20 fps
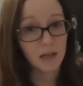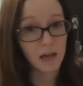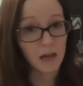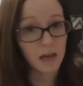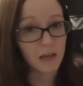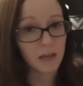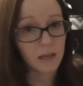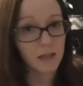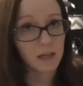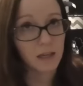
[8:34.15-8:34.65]

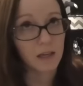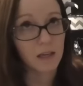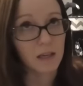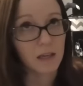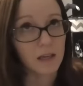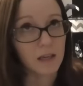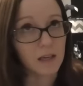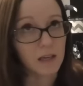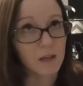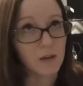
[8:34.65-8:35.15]
night
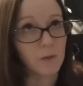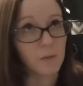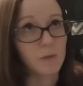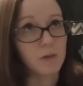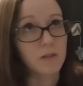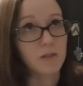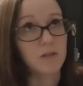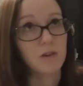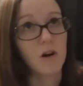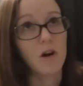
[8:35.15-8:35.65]
he
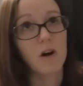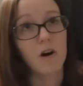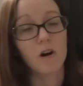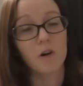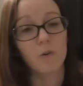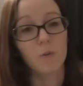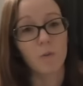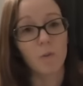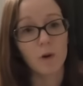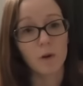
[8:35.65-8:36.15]
was
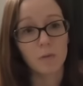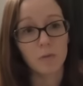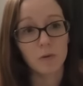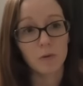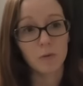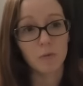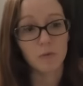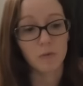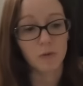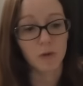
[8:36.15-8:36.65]
on one
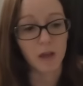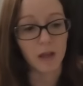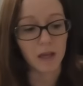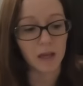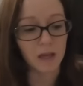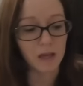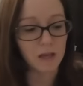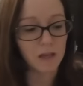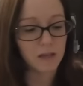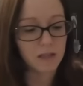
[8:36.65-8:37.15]
boob for
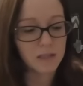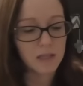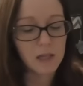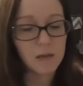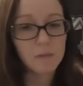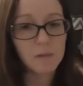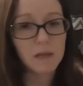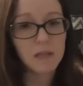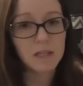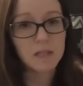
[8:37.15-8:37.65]
like
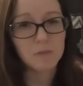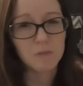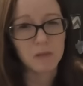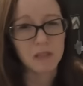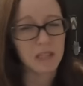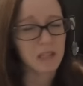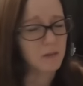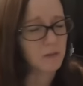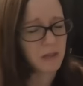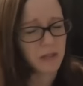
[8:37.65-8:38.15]
ten minutes,
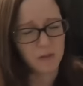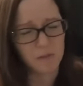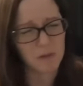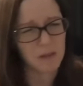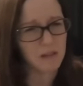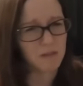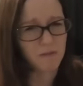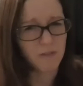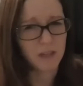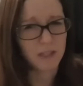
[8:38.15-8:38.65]
but he would get
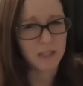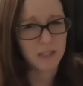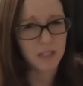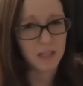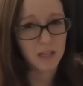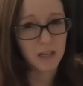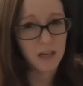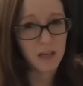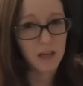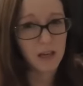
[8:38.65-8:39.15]
really
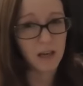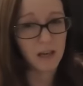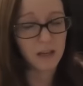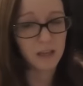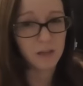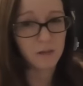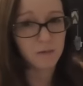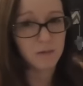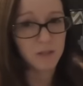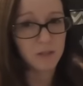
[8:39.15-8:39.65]
fussy
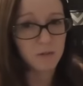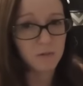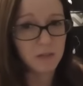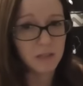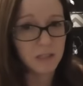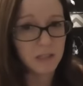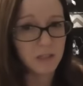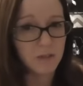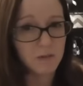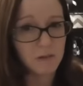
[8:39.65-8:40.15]
and he would do what
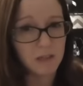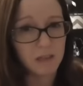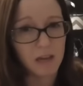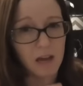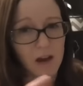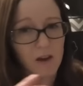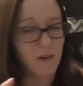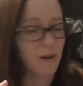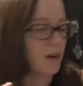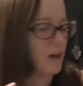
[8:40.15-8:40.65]
he's doing
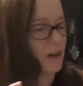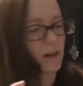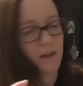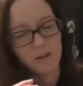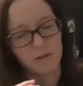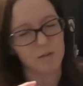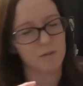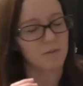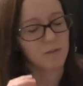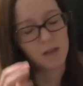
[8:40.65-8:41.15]
now and kind
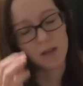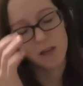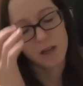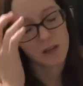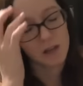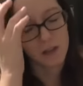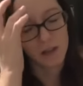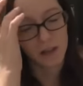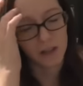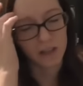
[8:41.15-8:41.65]
of
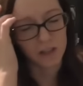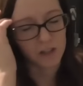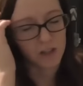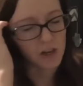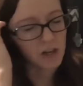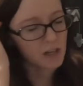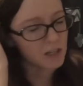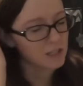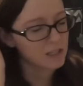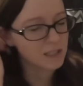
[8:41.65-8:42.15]
like
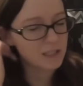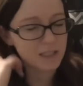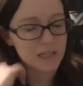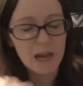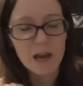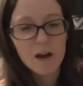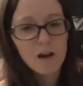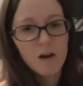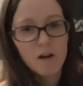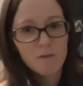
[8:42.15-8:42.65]
try to
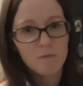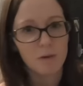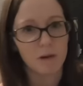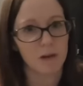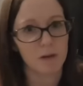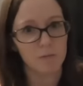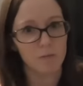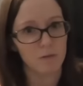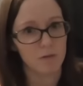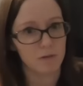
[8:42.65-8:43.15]
tear off my
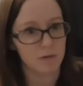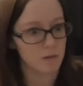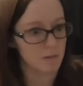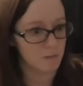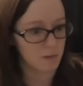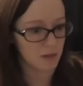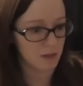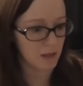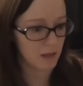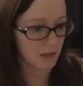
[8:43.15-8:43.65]
nipple or
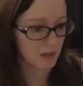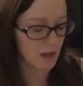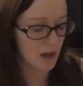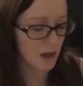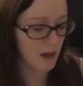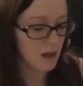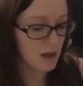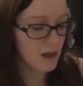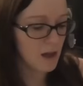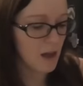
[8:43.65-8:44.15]
something like
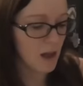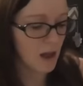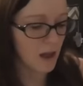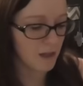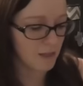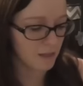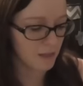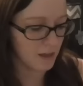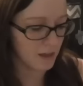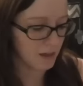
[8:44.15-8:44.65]
that,
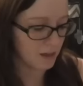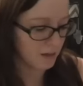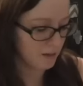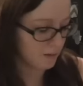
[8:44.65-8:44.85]
and like